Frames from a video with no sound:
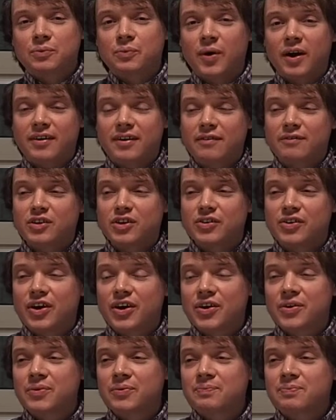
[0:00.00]
wherever you
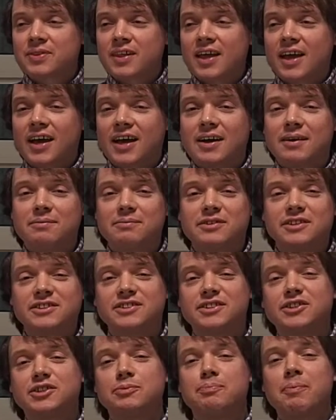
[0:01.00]
go, there's
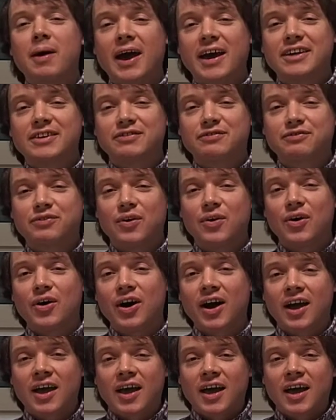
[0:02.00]
a demand for